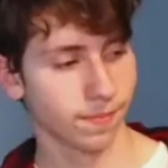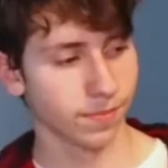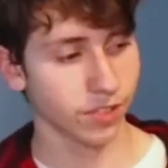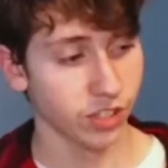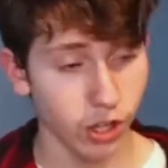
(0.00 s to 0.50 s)

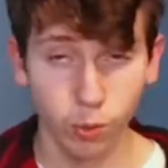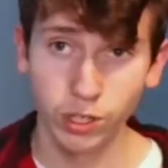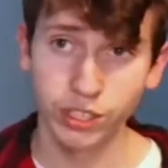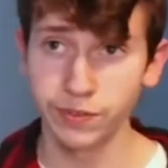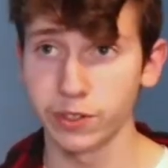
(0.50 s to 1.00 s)
So once
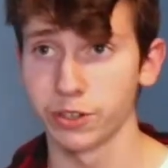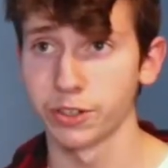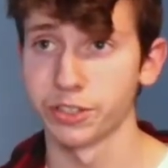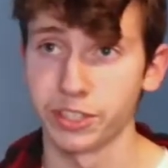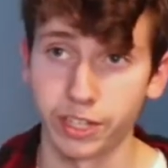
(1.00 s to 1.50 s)
you've learned,
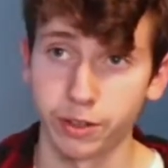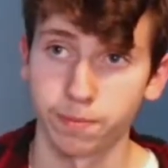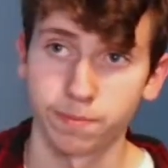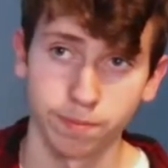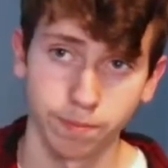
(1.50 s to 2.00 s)
you know,
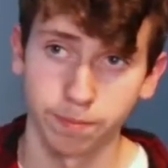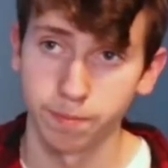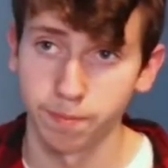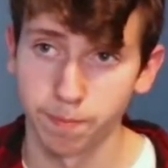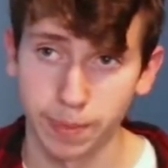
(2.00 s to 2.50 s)

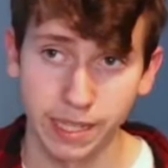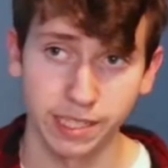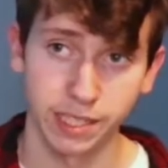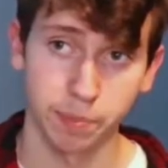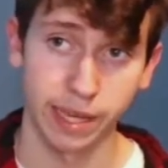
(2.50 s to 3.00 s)

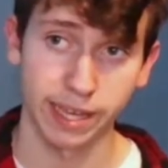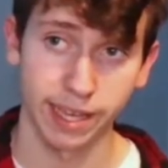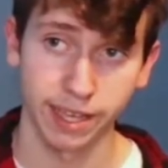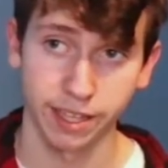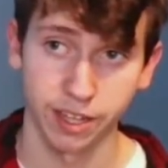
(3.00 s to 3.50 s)
basic
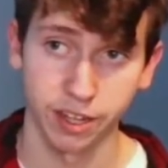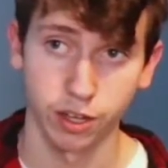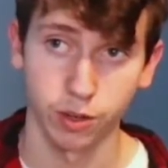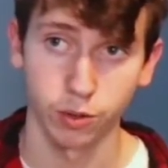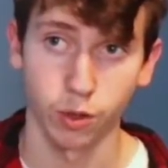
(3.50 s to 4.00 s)
picking, you
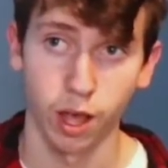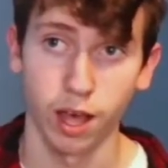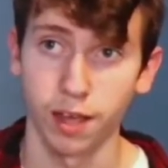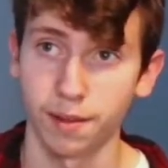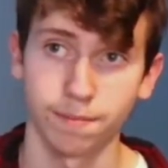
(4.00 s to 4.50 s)

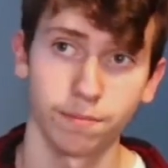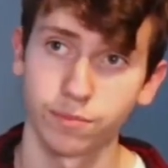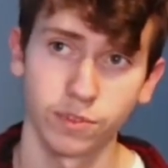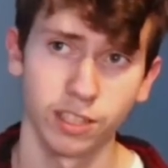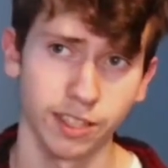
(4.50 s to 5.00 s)
know,
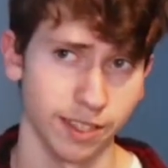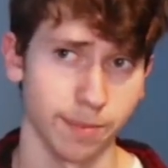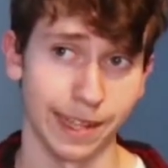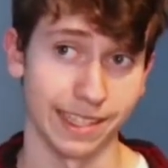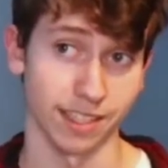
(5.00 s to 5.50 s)
your
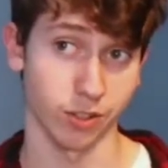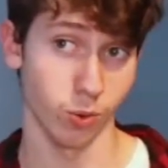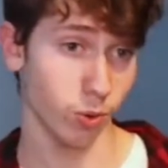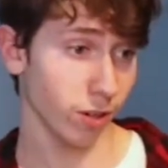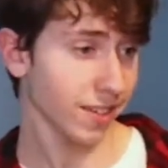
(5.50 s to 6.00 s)
basic
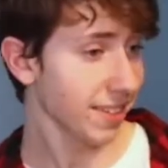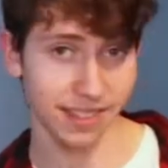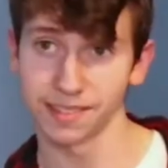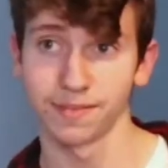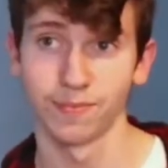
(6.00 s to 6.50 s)

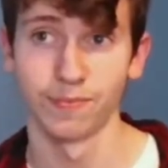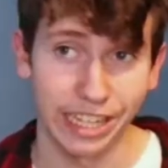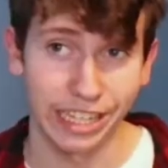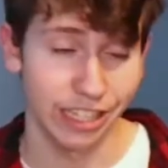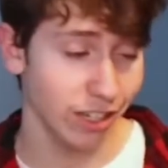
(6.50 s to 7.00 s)
chords,
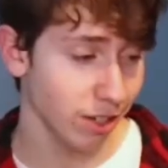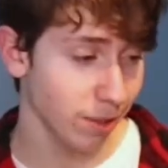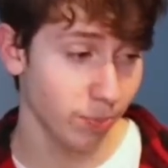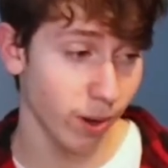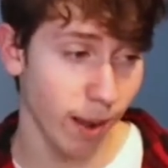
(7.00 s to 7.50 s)
you're
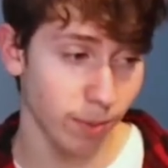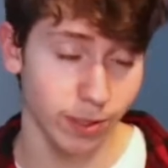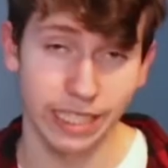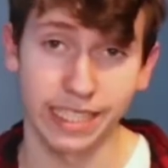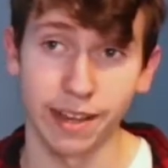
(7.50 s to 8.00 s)
probably
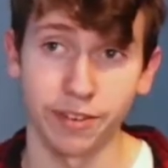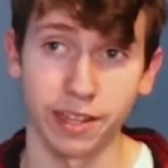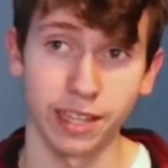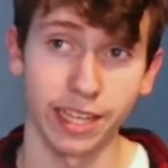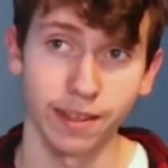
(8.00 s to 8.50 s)

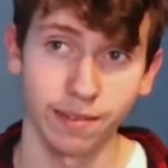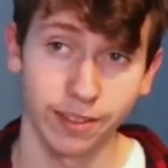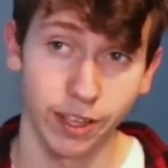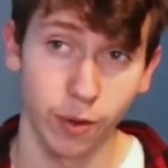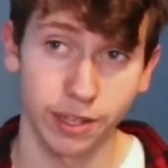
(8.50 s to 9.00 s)
definitely
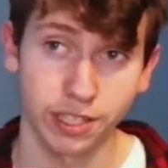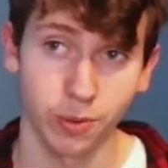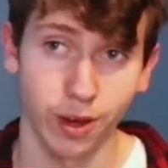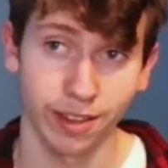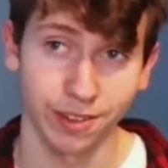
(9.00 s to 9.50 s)
going to
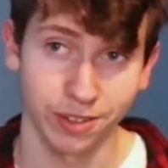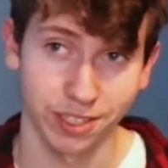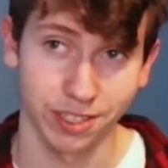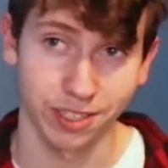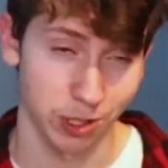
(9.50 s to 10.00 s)
want to learn some
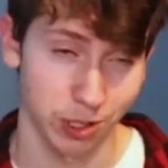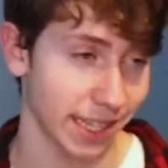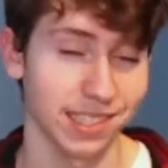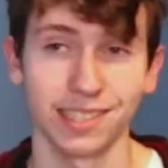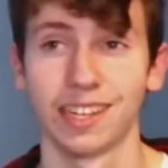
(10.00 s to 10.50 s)

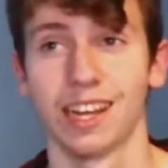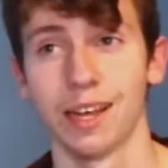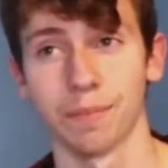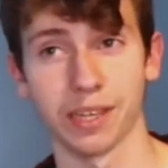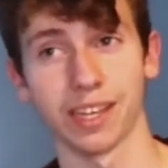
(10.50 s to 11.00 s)
tricks,
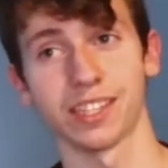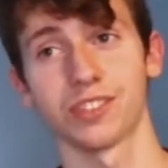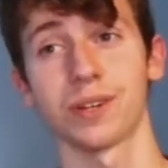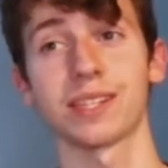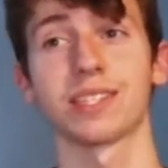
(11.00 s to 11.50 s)
because
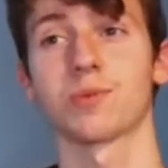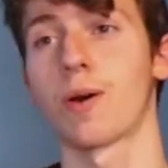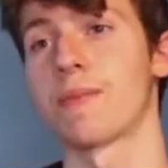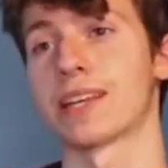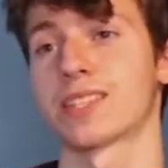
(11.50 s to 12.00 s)
tricks is what
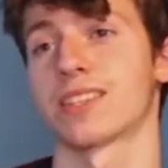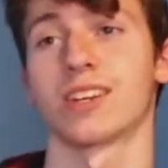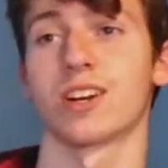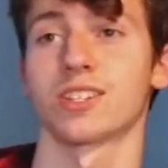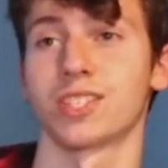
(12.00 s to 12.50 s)
makes
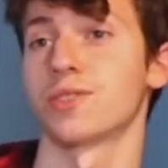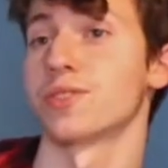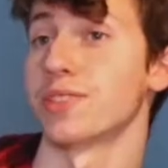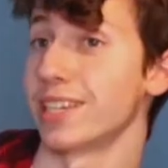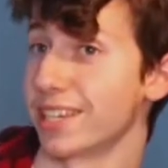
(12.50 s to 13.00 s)
guitar so
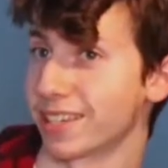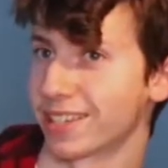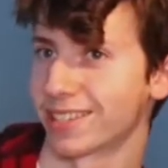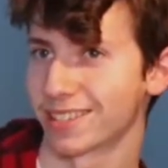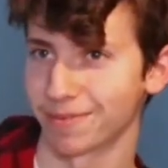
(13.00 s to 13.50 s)
unique,
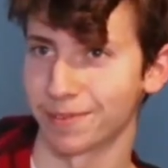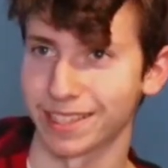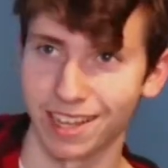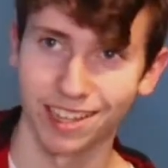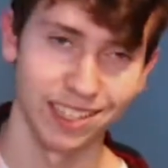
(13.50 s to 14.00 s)

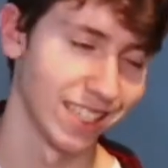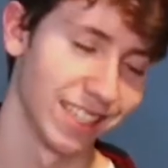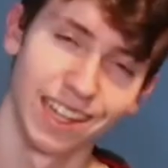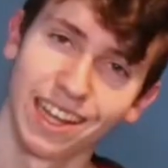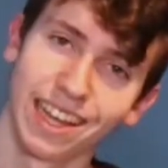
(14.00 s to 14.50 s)
because
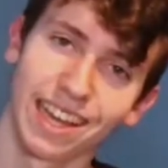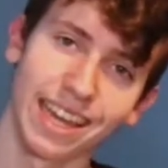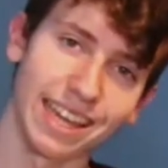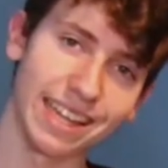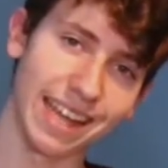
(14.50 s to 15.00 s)

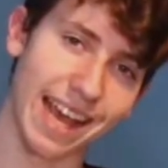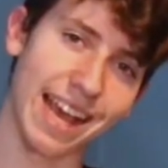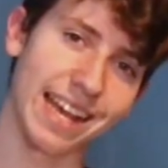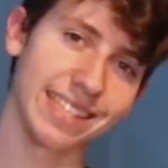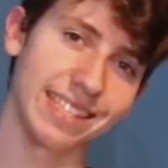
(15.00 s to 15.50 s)
it
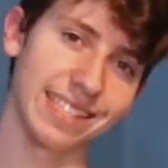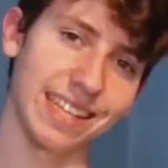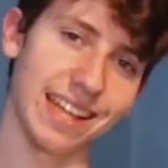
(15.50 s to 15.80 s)
has